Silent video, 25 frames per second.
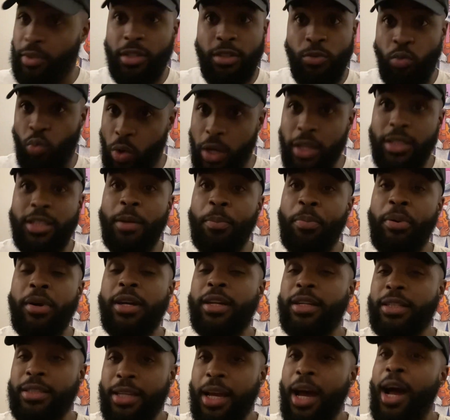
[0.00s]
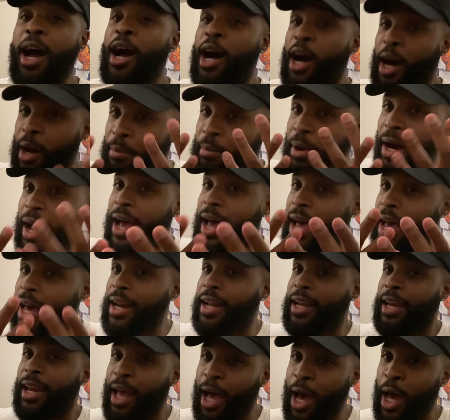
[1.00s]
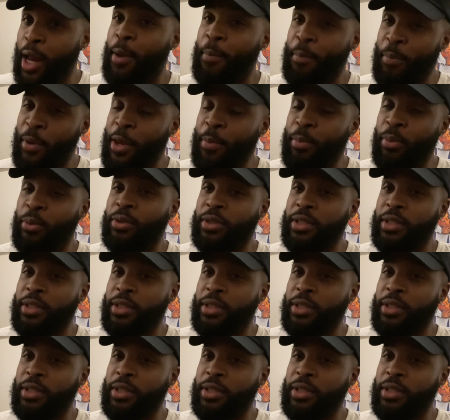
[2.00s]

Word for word: Once upon a time, I had a lot of people